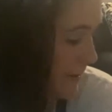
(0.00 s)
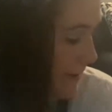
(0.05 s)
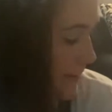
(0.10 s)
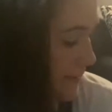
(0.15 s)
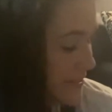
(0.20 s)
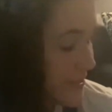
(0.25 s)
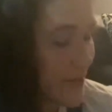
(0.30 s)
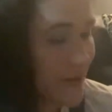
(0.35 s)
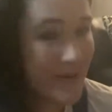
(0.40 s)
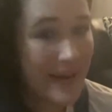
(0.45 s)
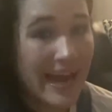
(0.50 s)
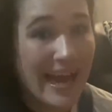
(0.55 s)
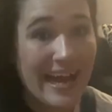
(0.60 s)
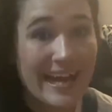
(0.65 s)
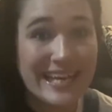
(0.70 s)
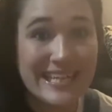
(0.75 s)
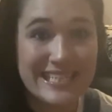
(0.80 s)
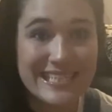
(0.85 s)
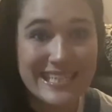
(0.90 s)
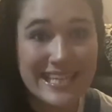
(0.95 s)
So
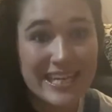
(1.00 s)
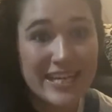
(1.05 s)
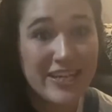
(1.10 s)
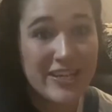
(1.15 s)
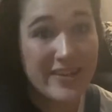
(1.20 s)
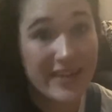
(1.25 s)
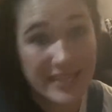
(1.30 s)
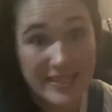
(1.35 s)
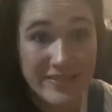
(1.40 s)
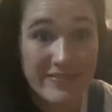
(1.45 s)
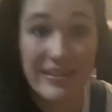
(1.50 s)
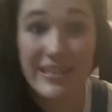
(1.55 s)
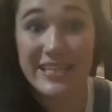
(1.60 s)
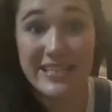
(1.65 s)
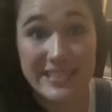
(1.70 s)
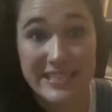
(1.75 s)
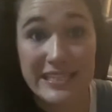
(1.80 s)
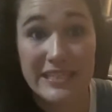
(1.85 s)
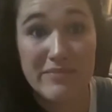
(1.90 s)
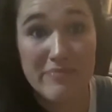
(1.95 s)
guys, you guys are ready to
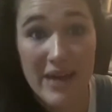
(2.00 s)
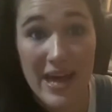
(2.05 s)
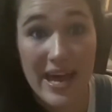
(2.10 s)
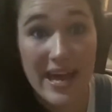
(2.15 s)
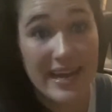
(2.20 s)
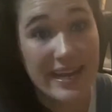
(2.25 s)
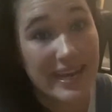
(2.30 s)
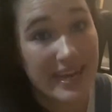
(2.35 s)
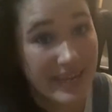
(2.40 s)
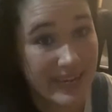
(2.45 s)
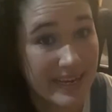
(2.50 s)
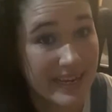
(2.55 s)
see the bag?